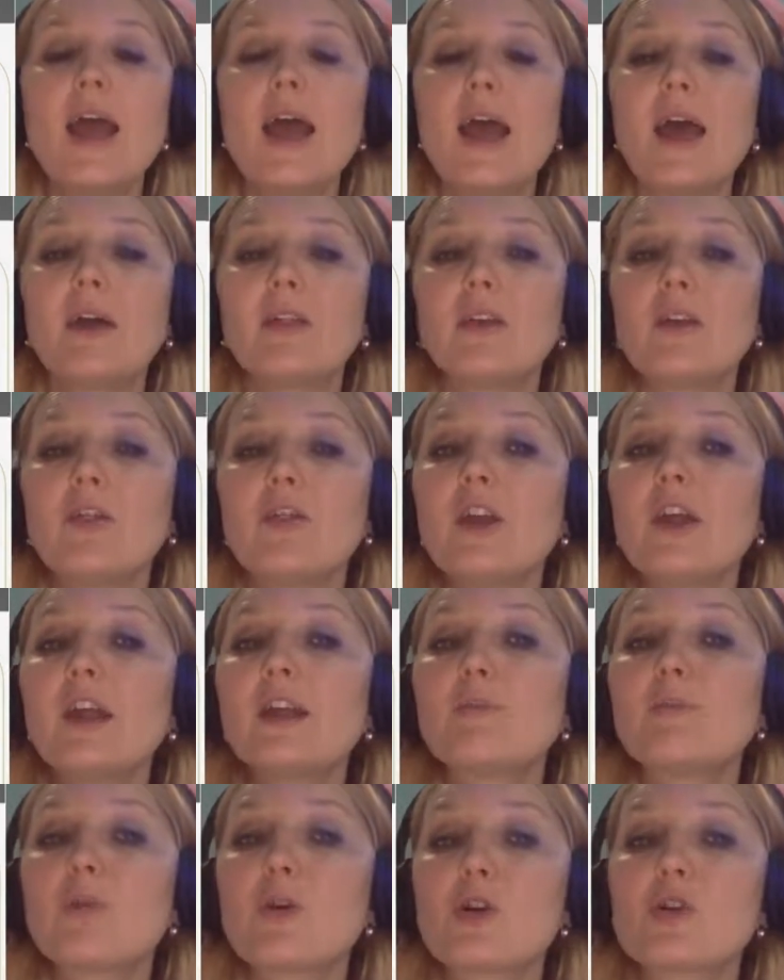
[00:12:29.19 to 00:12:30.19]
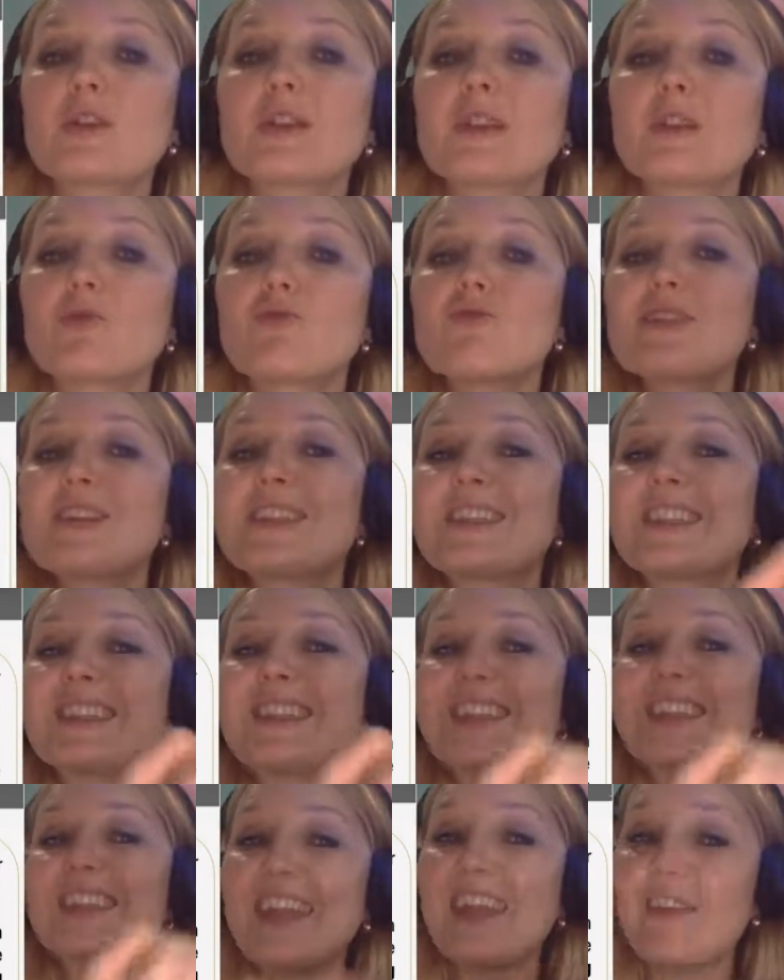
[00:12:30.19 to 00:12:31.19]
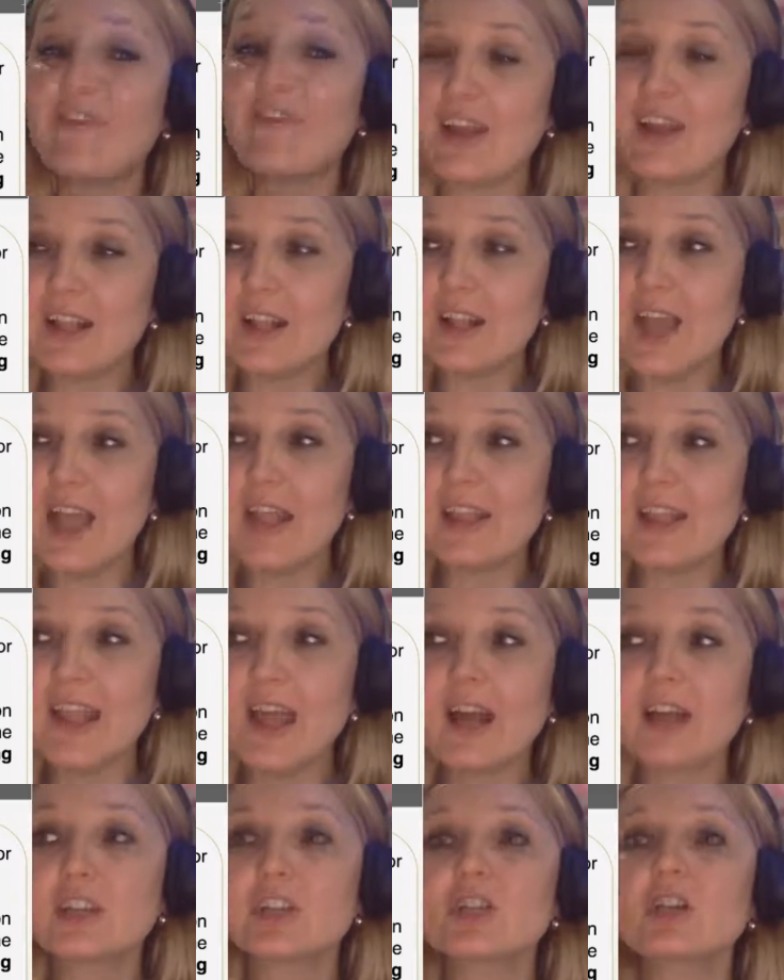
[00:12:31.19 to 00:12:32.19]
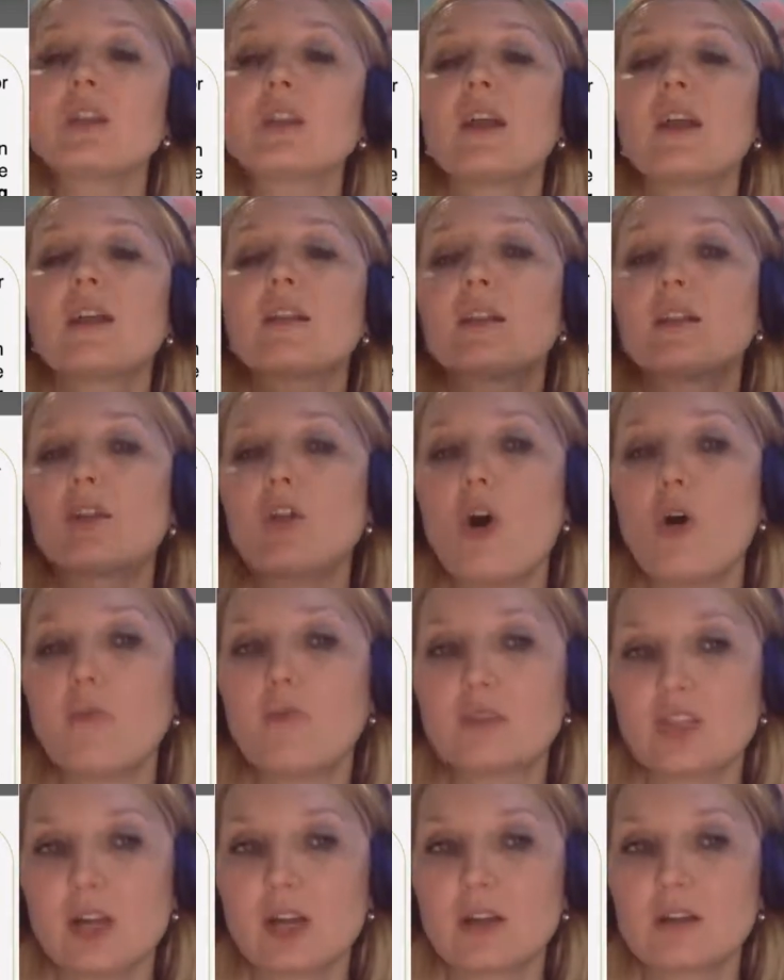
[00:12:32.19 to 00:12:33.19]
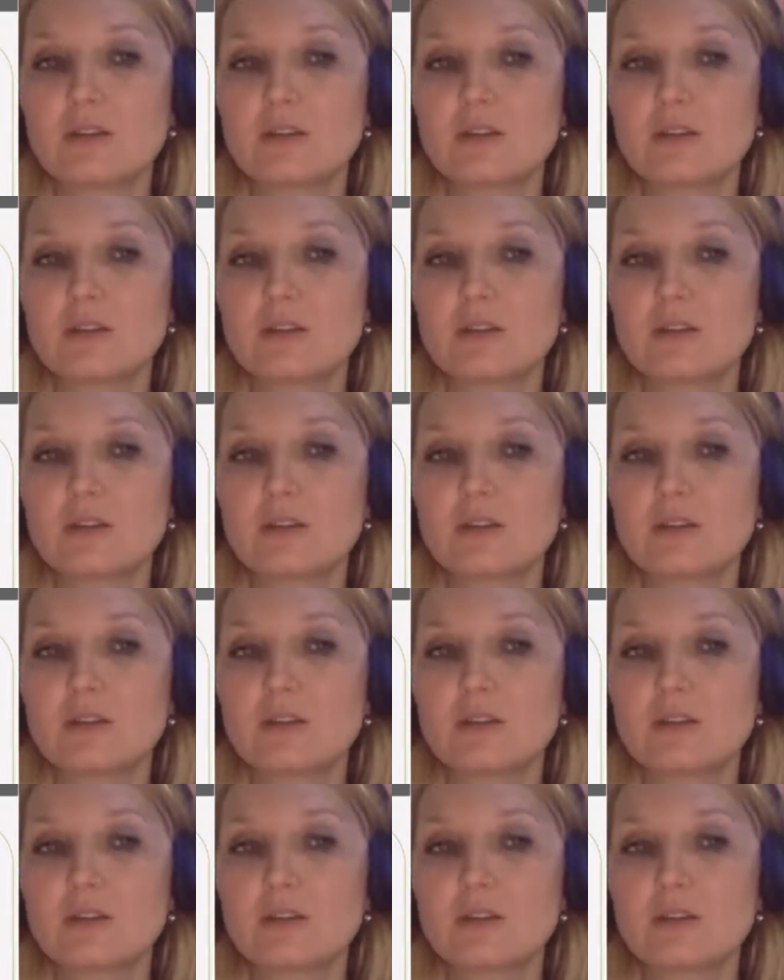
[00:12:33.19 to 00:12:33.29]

And the third person receiving an action, it's an object.